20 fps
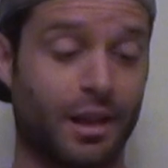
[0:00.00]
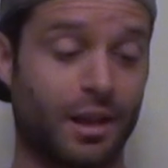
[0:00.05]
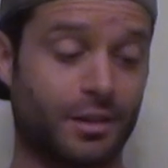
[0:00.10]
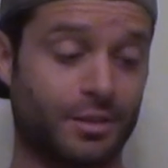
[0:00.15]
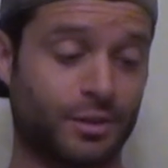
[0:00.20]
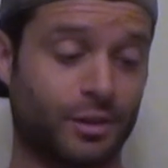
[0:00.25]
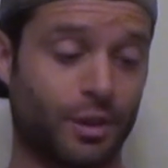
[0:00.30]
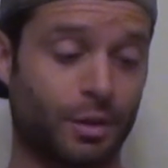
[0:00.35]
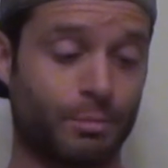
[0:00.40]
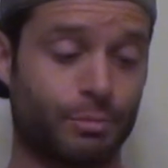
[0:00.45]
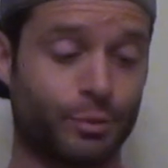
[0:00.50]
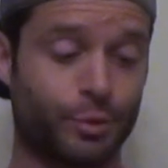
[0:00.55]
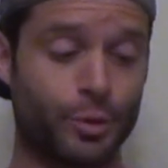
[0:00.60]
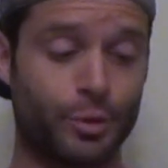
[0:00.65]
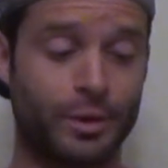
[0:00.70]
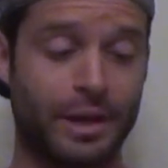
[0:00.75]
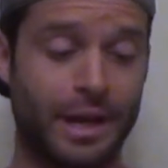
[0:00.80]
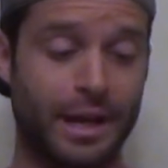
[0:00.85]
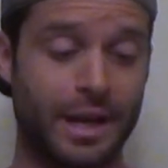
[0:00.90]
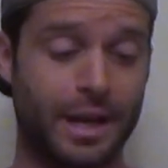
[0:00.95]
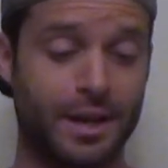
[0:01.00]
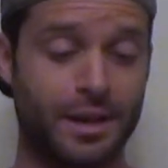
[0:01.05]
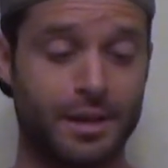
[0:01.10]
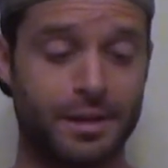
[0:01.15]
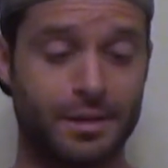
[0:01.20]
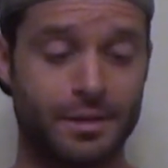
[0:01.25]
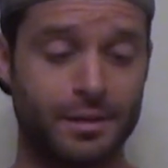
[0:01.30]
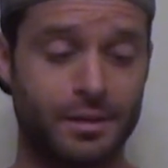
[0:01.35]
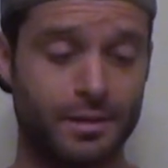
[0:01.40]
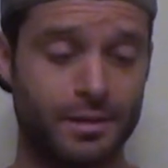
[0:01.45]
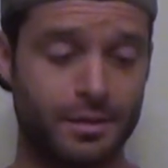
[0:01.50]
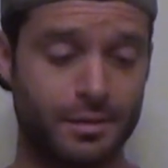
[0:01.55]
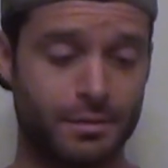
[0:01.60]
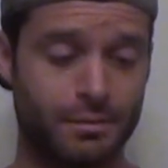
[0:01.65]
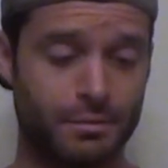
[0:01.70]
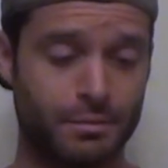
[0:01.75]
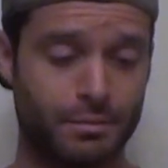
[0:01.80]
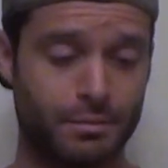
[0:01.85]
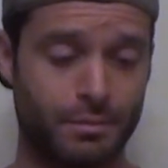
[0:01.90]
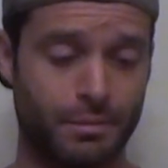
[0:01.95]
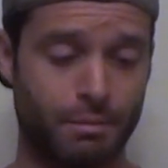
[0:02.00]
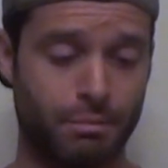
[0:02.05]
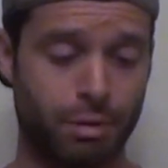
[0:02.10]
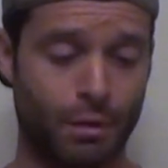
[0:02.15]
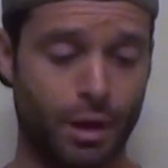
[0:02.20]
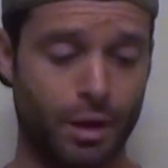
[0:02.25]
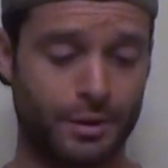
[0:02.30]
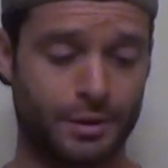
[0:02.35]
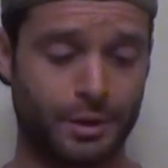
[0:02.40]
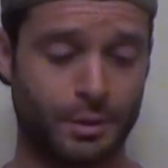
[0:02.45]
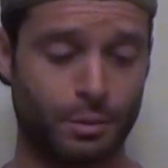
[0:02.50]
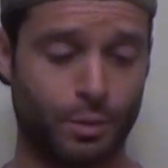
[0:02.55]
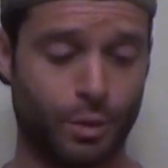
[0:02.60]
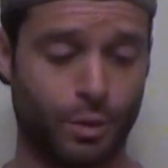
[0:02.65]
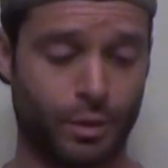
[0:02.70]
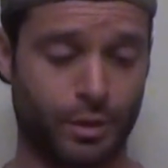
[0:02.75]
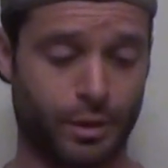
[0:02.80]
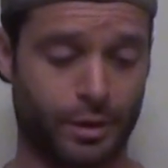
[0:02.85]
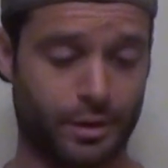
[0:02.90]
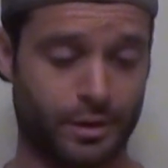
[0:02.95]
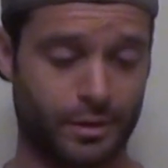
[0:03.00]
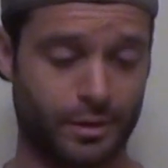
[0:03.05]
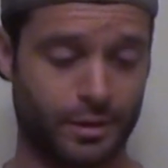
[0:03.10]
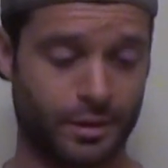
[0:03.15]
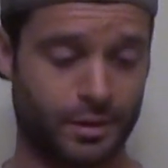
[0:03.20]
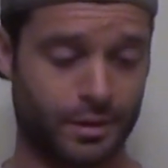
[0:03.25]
also brewed in Baltimore.